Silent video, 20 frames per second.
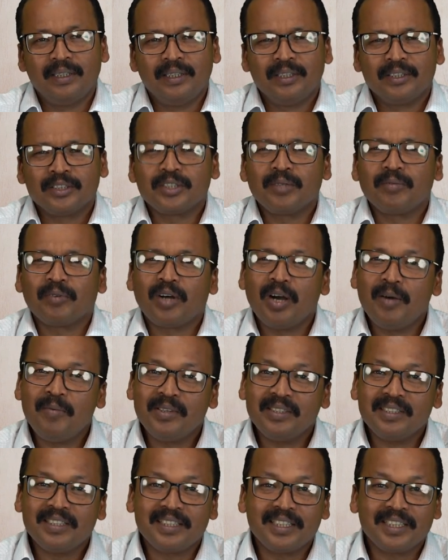Some
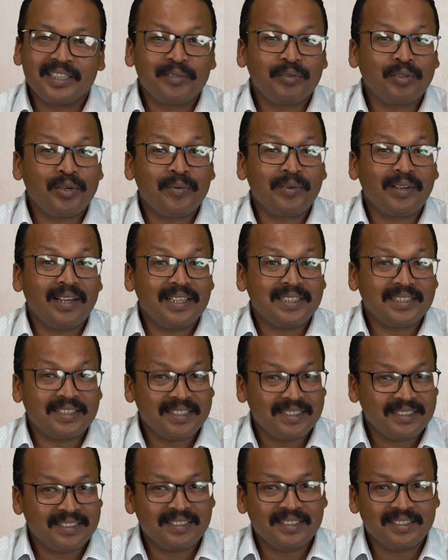common Creative Commons
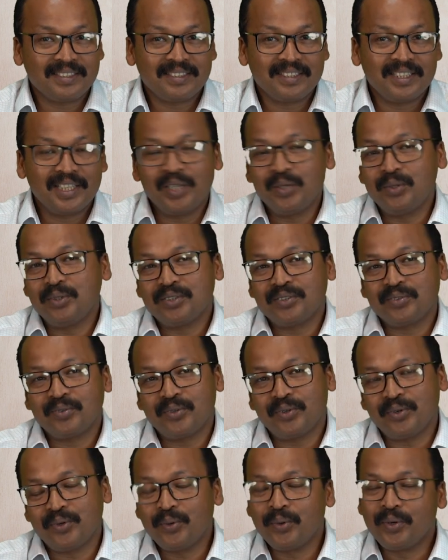licenses used
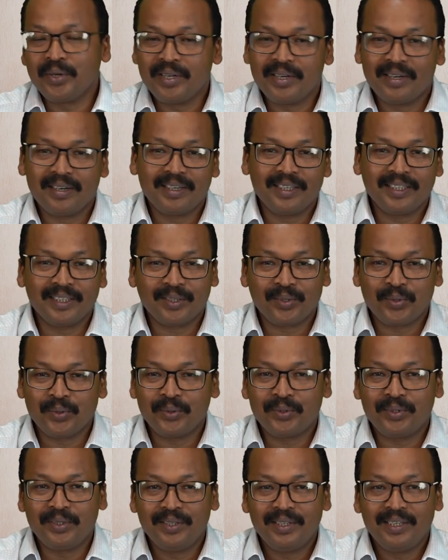for OER
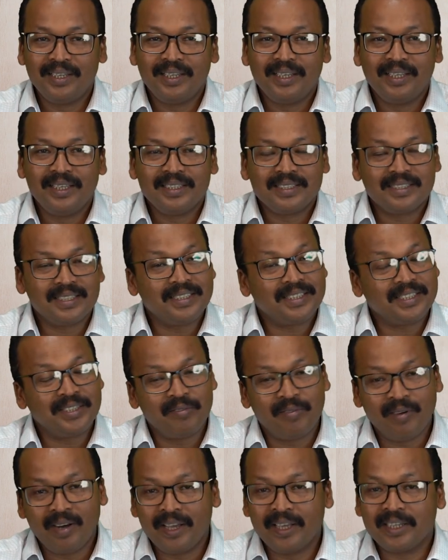include CC
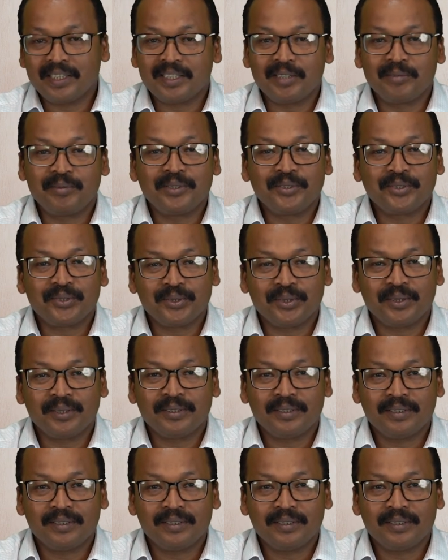BY attribution.